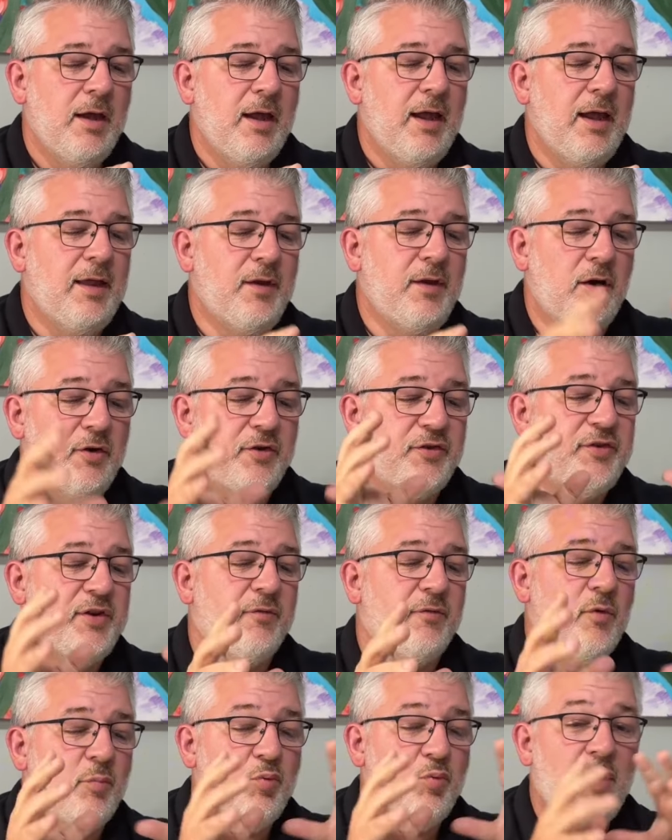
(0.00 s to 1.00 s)
And there are
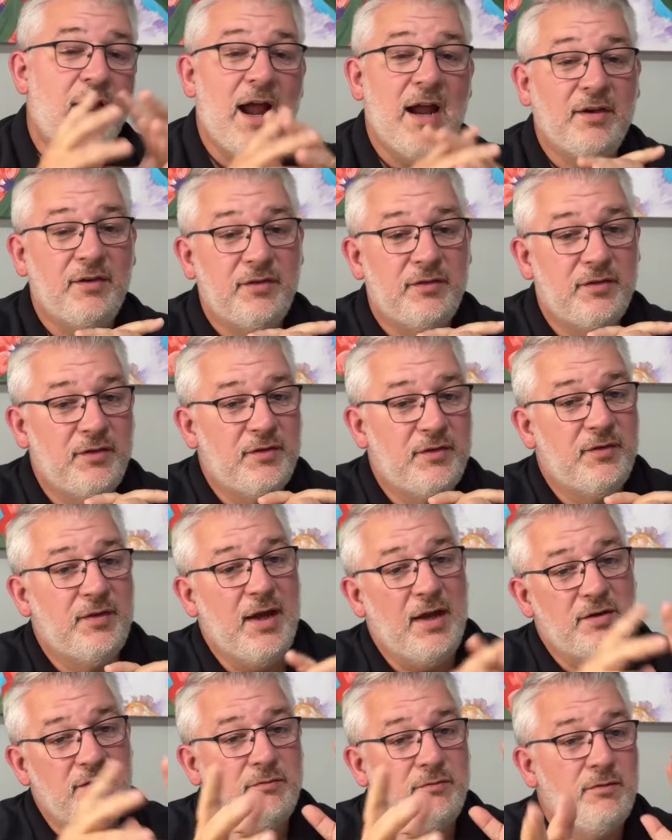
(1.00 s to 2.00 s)
several practices
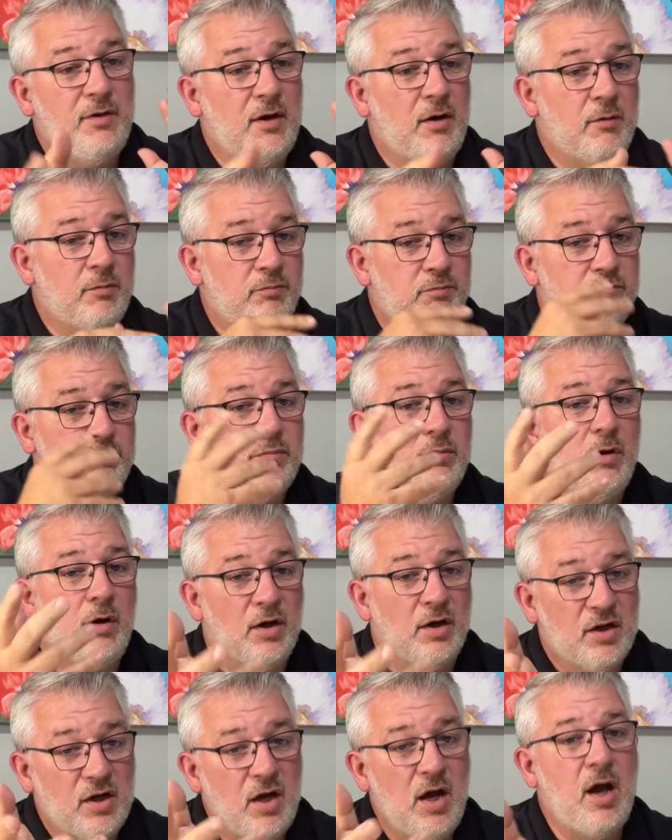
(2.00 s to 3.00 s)
that are
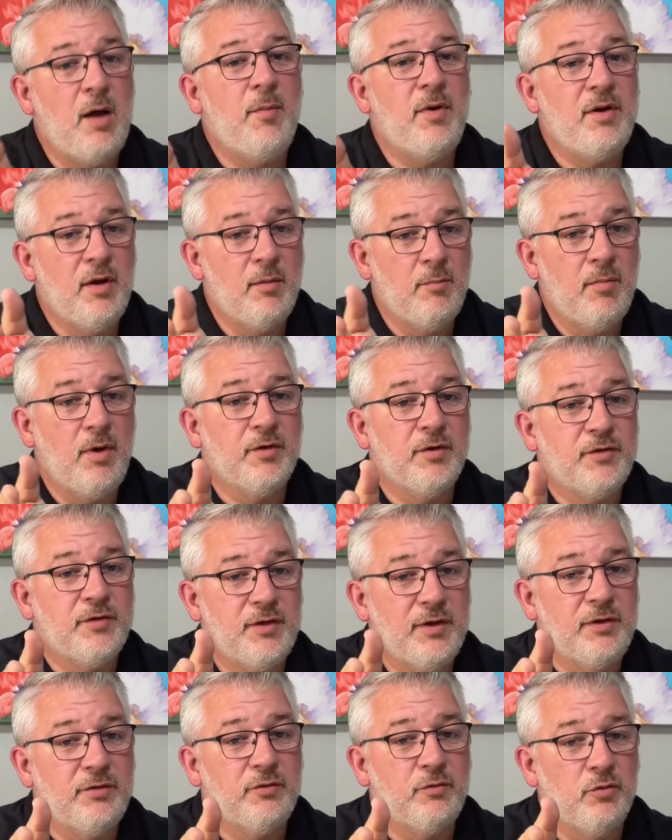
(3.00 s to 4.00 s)
common amongst
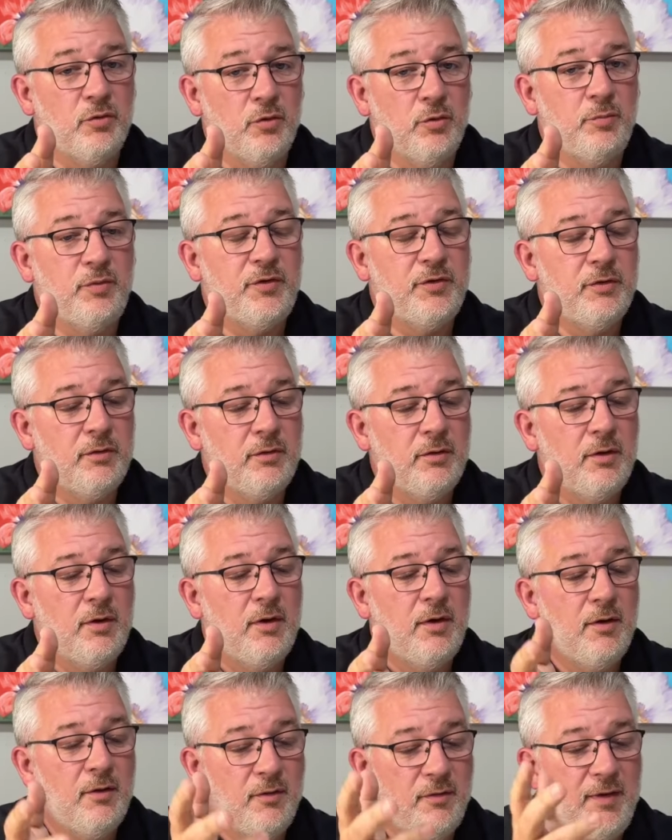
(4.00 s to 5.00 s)
these groups
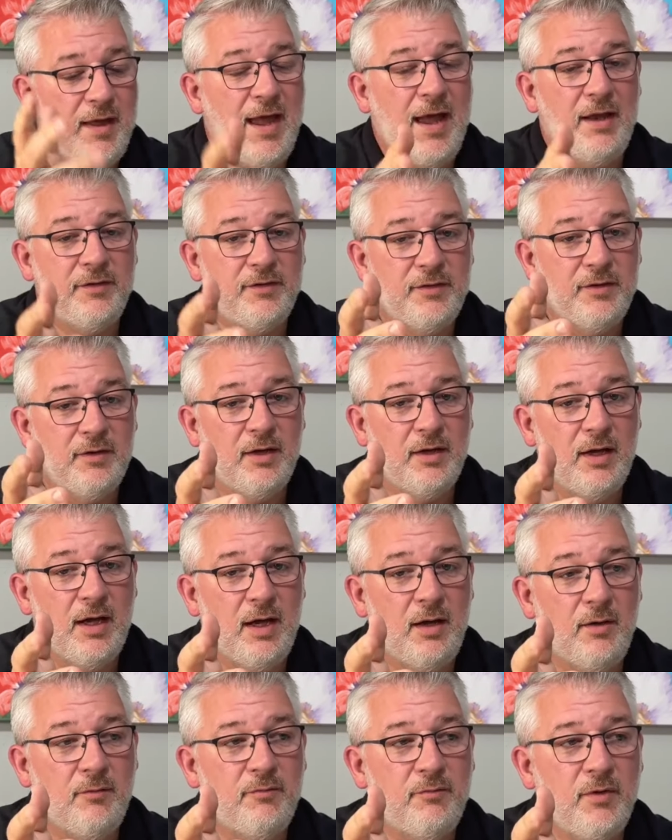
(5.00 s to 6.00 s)
that
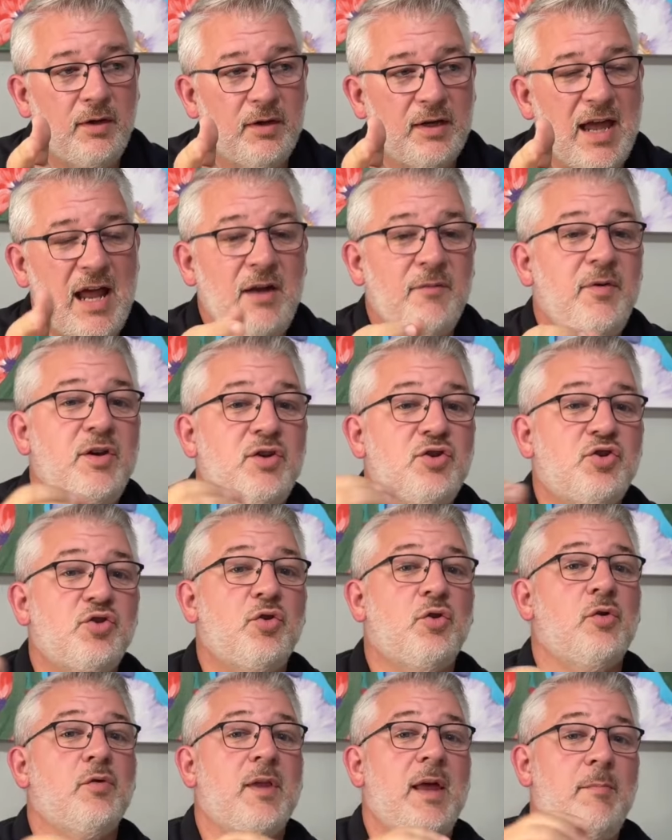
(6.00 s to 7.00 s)
kind of
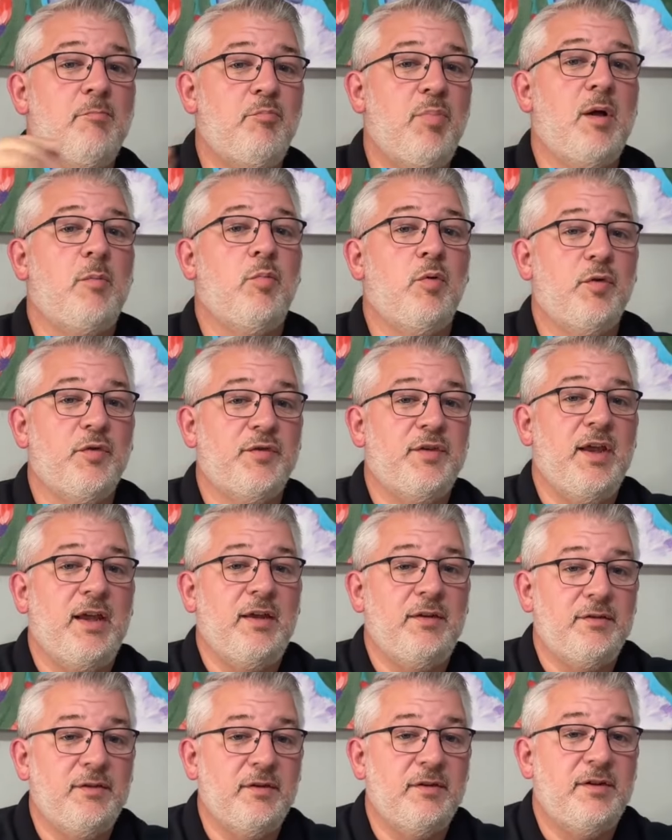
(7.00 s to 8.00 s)
ensure that bubble
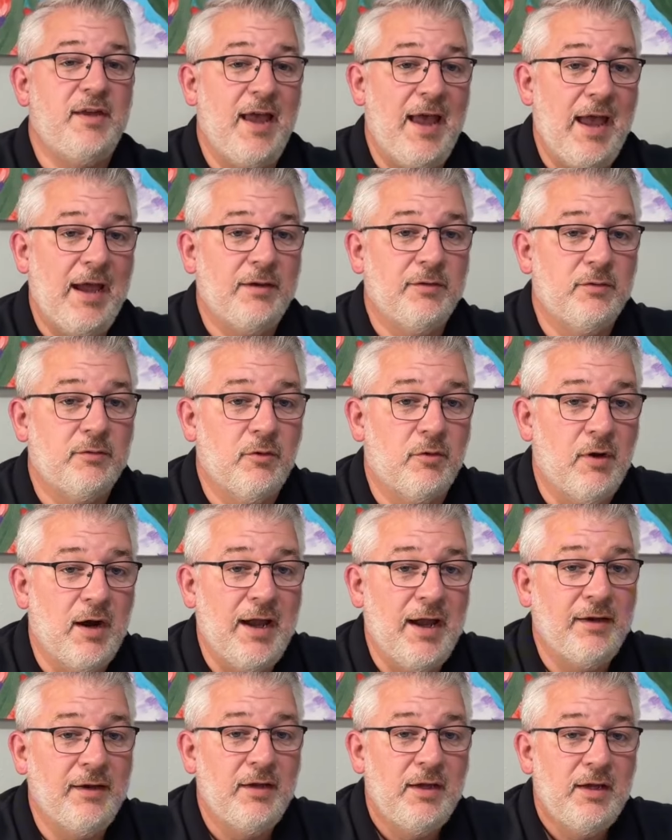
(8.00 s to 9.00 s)
stays intact, all
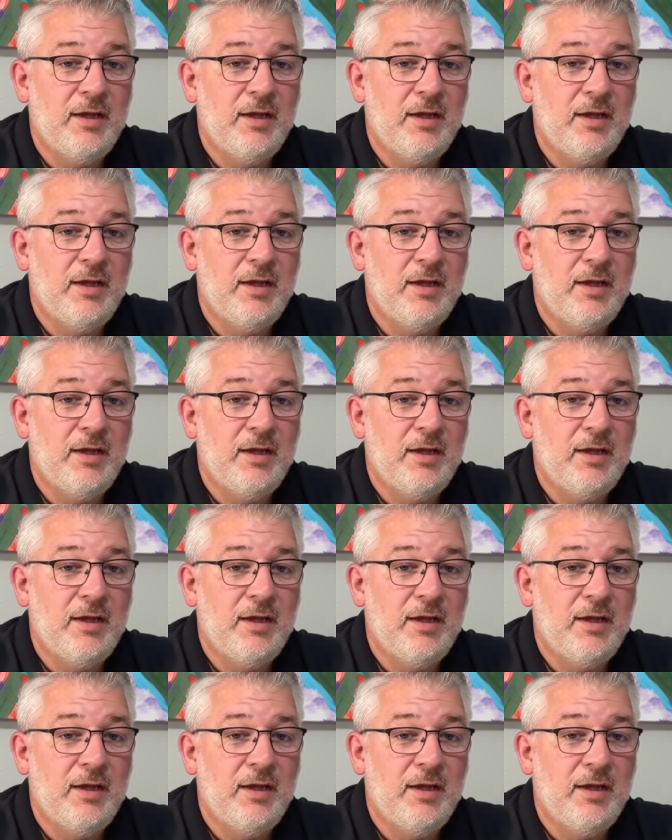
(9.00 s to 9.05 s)
right?